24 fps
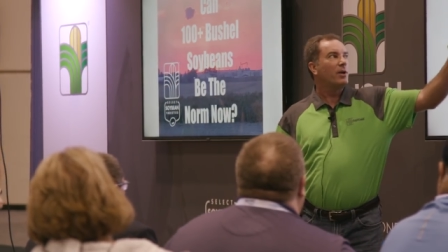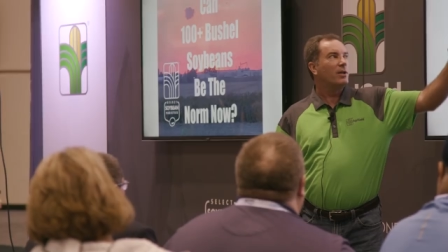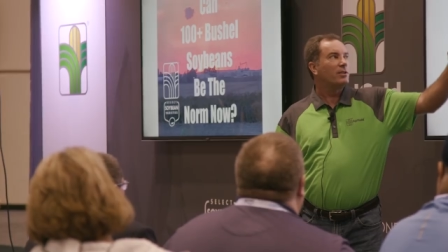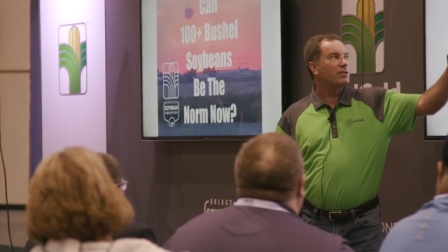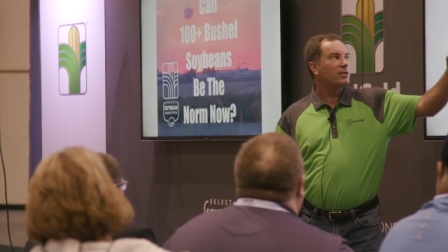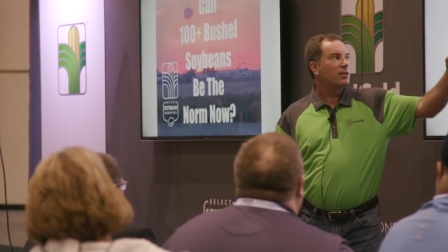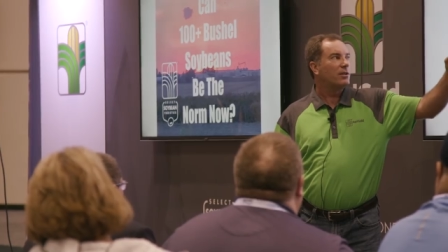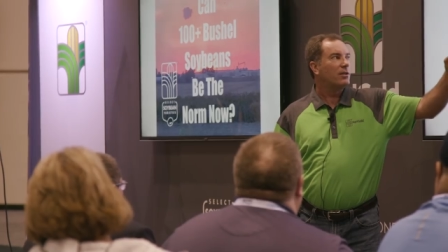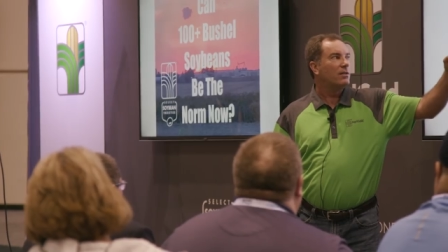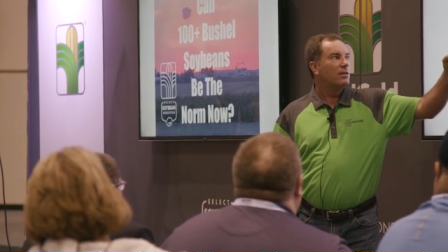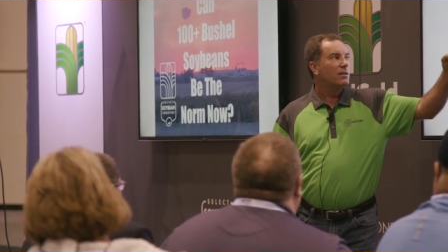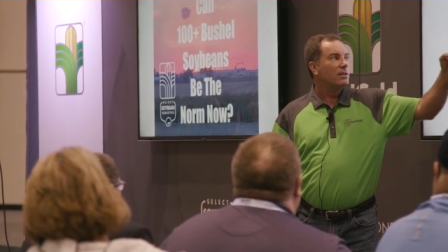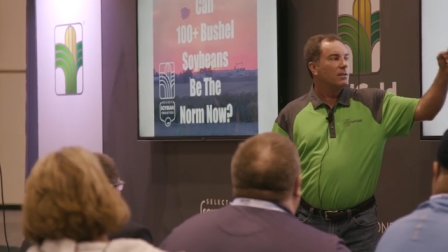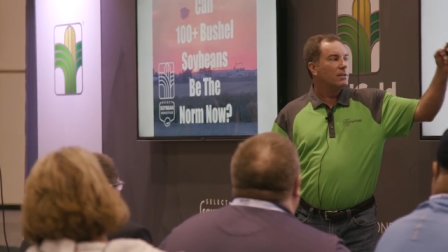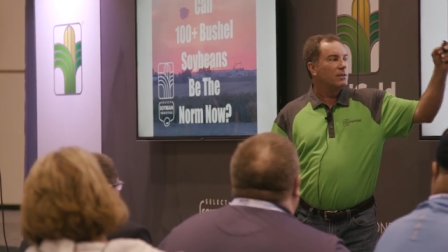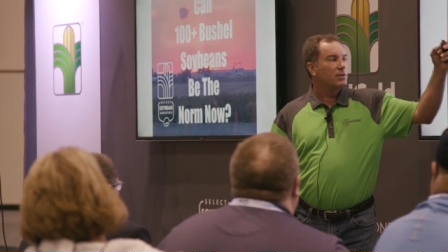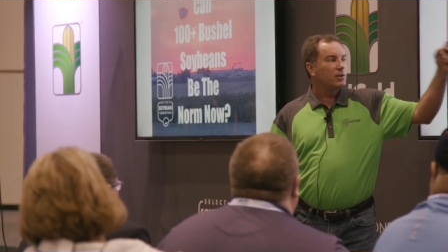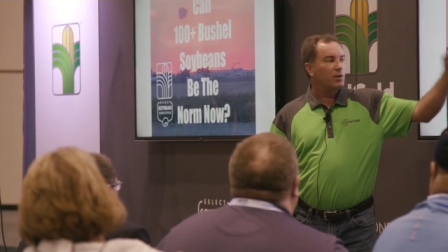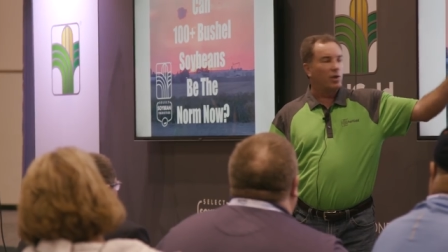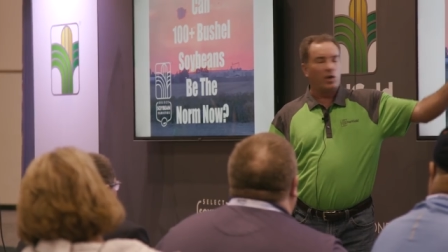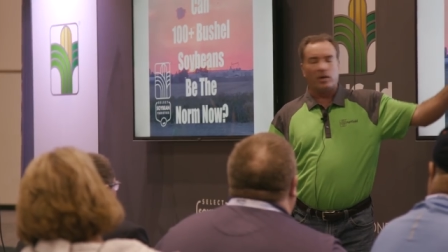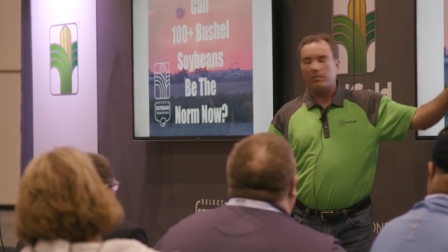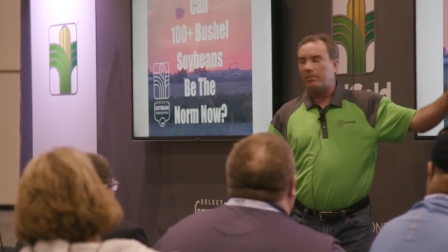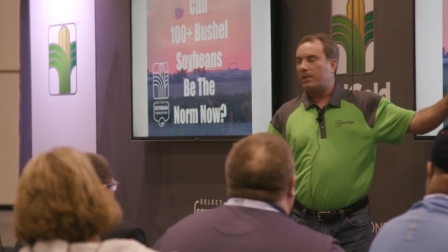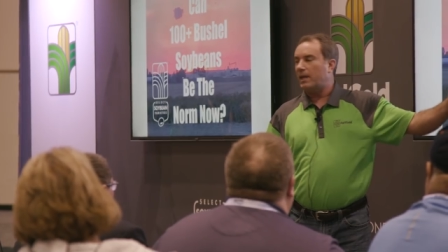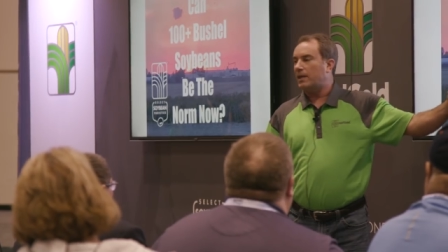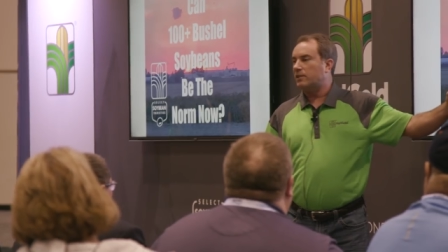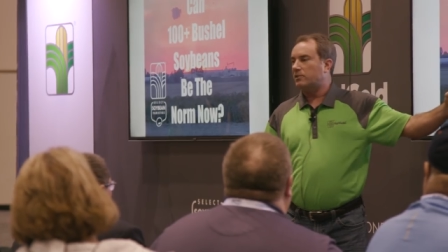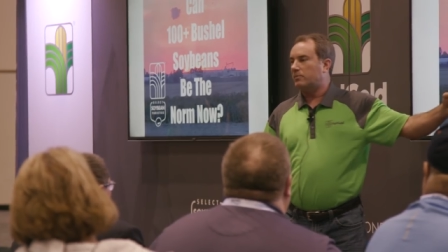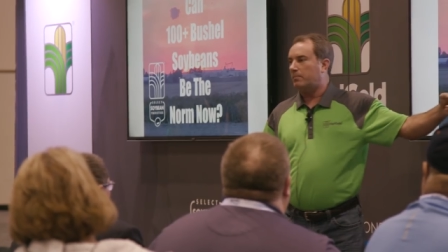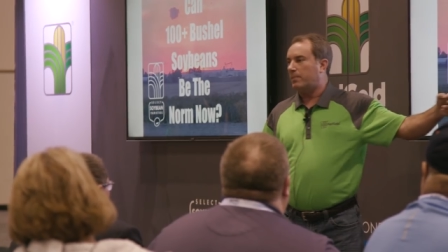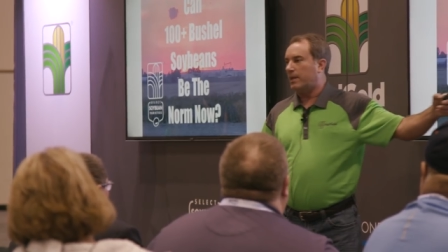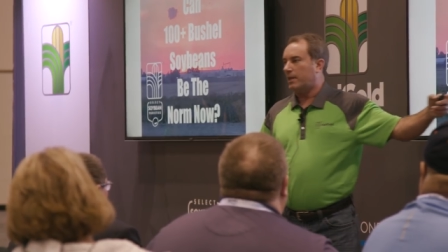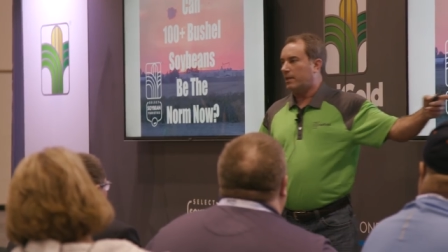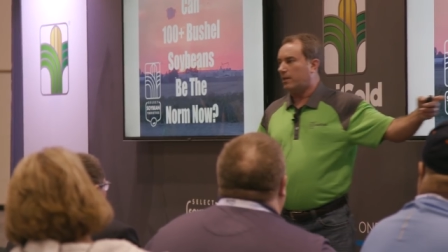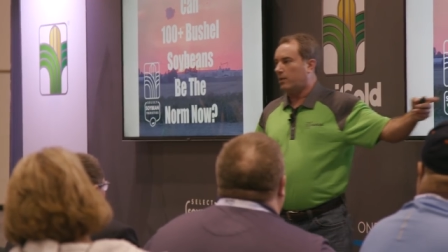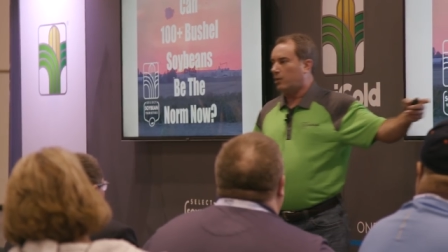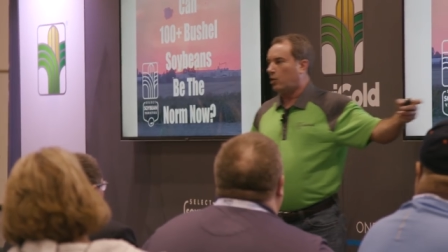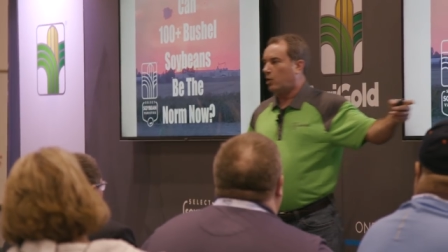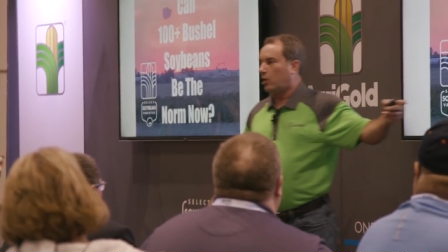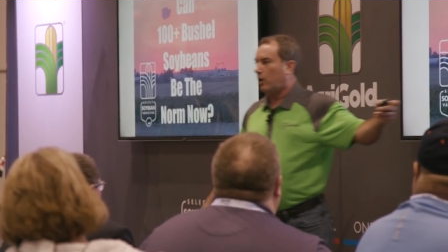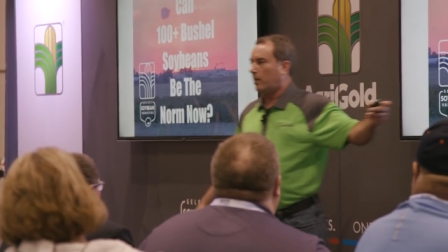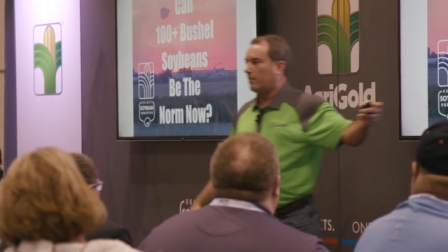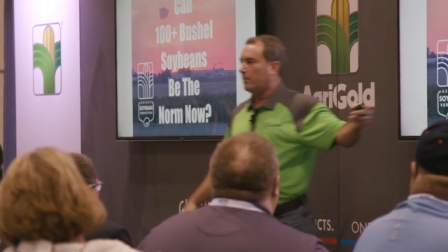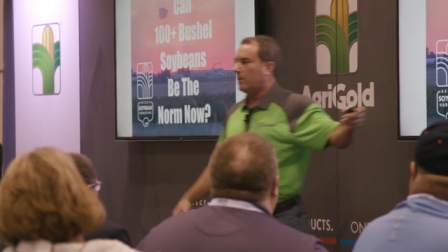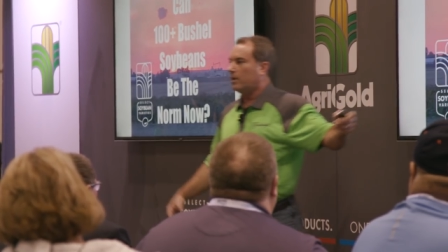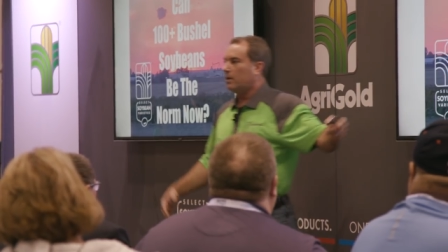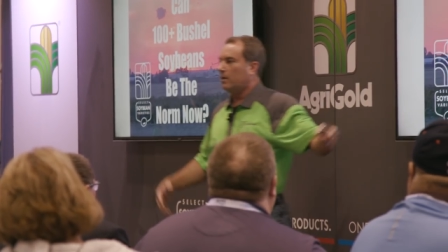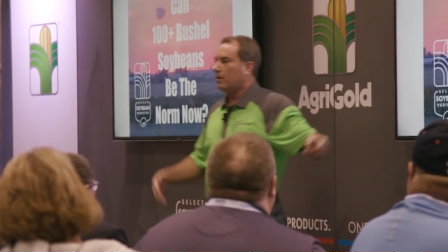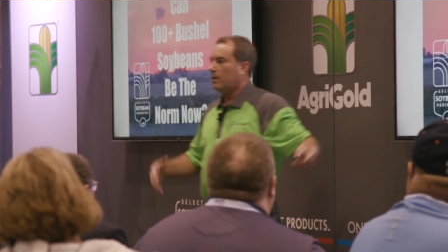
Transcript: bushel soybeans be the norm?